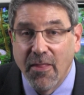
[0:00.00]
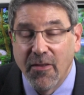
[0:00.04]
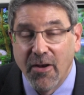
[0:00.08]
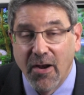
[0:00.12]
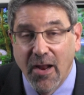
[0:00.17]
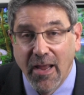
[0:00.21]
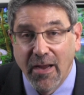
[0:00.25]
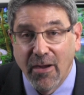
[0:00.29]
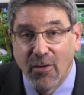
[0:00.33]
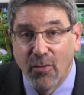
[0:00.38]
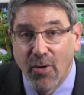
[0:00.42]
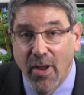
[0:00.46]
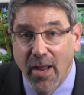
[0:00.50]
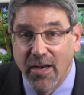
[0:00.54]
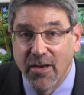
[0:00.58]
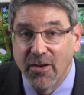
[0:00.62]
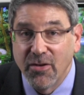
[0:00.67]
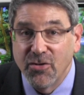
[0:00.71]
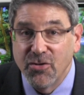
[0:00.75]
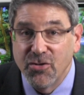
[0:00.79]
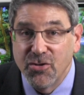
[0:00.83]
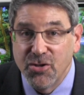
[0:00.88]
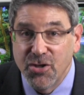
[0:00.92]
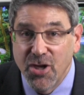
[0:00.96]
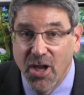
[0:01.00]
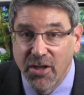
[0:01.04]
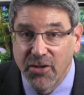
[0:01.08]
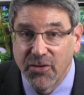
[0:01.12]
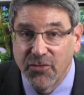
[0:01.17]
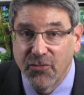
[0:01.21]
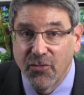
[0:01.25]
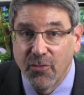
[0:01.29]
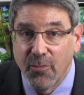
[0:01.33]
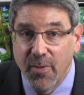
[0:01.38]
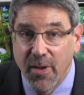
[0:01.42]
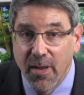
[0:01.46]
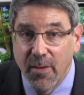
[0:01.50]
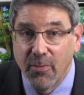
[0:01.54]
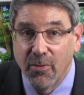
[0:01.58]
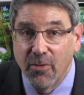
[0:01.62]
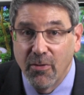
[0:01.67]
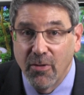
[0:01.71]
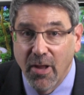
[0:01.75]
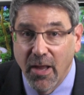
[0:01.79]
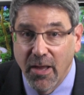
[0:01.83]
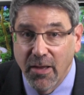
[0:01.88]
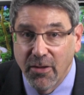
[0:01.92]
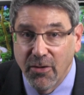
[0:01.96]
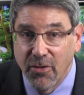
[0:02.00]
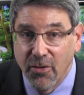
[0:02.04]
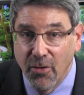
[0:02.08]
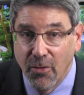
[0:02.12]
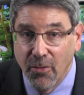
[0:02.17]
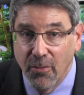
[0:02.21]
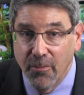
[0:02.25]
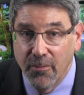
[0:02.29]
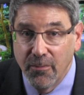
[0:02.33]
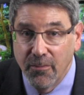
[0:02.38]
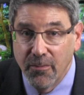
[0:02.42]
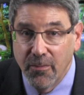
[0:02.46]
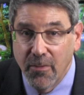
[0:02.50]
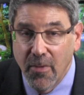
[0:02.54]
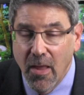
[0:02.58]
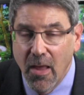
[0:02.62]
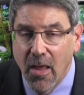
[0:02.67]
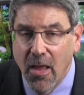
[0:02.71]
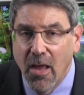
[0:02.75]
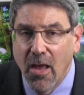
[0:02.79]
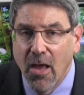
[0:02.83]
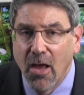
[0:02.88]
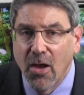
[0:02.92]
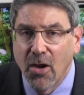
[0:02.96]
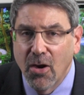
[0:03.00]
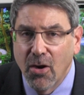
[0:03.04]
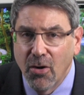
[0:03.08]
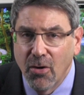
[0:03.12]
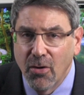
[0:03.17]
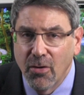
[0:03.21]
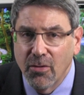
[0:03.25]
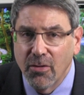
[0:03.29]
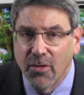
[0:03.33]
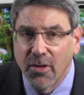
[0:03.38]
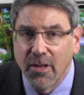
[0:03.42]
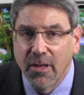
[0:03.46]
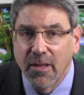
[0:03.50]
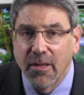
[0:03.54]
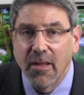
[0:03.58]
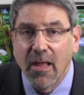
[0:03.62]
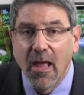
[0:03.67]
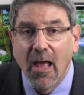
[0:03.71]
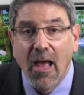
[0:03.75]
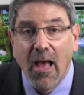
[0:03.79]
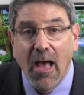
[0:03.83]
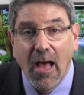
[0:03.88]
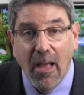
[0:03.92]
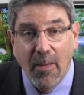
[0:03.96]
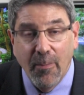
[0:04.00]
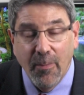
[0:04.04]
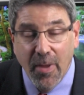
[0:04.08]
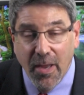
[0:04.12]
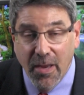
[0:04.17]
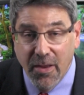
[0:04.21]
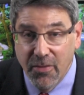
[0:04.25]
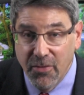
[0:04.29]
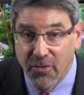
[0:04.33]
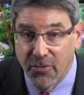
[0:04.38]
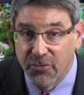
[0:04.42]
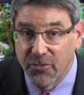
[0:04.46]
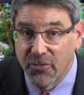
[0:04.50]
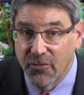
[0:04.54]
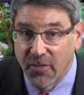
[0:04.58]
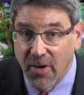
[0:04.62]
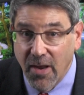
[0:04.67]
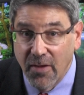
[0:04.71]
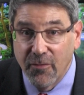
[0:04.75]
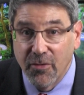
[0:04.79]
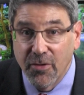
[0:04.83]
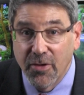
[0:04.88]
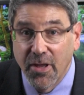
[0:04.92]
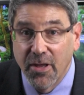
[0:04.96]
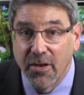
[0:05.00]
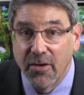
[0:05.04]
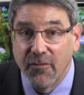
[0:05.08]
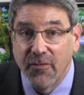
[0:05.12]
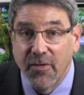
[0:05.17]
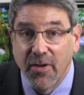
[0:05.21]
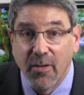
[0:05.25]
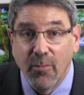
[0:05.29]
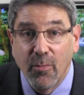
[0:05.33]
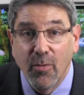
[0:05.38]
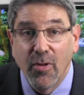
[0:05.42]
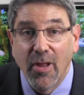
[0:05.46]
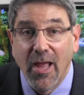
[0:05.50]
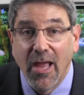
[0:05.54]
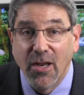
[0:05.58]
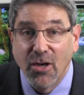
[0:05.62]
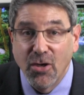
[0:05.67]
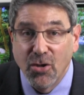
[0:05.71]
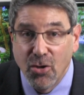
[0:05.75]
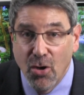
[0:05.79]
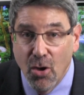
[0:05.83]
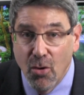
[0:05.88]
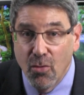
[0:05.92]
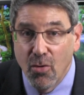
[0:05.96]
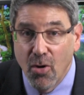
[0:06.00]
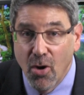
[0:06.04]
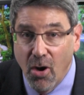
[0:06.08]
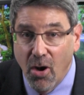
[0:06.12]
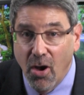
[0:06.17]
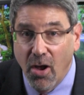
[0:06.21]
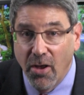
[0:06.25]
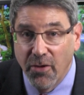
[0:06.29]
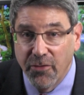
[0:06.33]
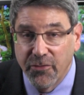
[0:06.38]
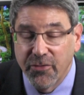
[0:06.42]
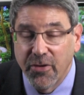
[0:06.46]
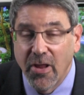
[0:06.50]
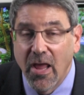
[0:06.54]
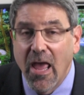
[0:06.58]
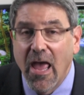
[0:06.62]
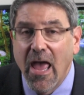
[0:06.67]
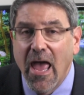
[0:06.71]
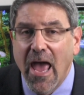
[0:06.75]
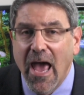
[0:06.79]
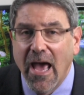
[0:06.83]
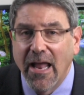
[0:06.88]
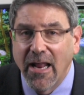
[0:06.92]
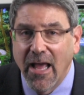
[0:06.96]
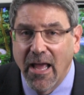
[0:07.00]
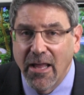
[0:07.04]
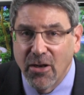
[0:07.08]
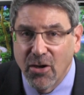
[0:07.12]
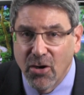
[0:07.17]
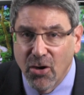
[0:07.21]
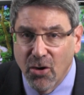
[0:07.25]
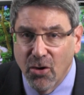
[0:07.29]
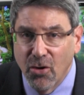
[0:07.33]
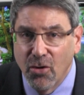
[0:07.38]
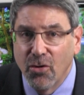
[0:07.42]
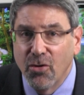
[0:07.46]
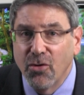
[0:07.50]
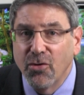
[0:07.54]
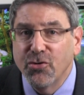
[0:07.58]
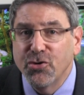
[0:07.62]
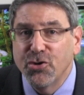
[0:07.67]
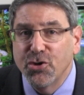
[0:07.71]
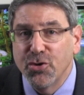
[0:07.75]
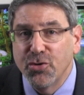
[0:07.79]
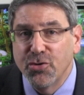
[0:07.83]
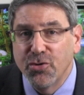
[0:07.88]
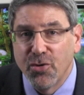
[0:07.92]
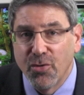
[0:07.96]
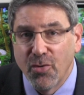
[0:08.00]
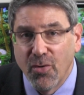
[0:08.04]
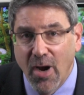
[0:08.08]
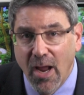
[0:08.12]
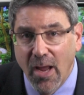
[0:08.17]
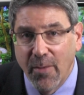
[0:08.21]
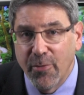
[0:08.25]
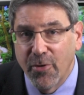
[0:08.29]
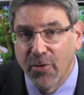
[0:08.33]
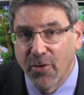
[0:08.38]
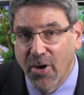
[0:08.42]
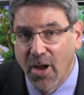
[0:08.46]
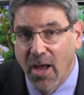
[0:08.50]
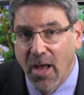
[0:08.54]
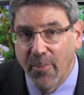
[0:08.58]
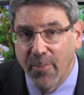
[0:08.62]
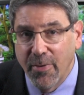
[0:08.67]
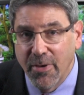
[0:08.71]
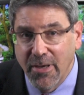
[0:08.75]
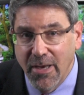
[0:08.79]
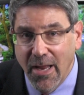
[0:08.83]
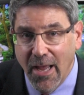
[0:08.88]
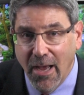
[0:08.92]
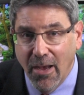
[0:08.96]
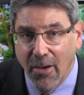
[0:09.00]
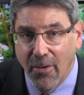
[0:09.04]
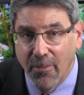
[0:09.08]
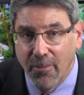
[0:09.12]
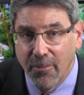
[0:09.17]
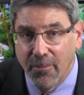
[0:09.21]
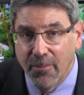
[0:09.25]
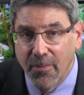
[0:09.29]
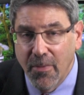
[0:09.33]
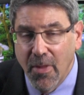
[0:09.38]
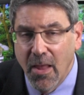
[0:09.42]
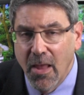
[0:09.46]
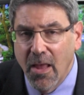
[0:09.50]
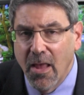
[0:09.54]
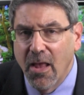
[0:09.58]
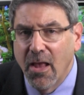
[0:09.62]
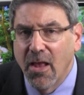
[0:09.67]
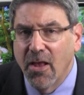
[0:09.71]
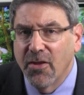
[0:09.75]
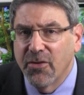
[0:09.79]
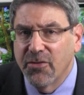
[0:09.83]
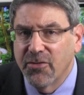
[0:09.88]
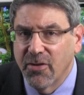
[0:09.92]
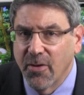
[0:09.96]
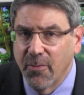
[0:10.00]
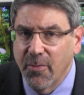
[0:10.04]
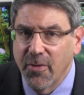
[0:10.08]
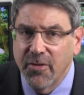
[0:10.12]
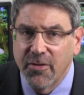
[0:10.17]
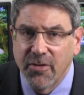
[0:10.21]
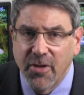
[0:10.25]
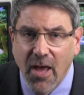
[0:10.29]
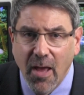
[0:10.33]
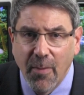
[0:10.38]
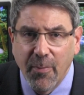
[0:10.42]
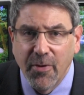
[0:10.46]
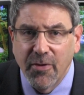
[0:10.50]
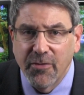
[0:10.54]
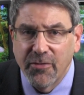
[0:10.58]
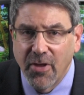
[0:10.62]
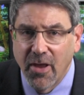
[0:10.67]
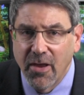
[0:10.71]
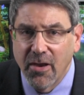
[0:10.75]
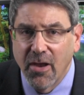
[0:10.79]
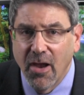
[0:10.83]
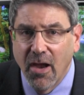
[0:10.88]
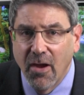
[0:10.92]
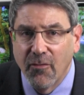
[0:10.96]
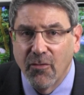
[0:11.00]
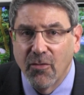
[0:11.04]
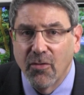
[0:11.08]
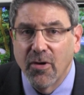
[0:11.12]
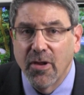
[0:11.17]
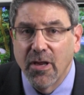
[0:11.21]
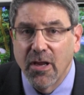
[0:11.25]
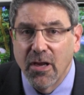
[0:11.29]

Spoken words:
that I created just for people like you. Currently, I'm making the survival kit available at no cost, and I encourage you to grab your copy now. Some of the topics I cover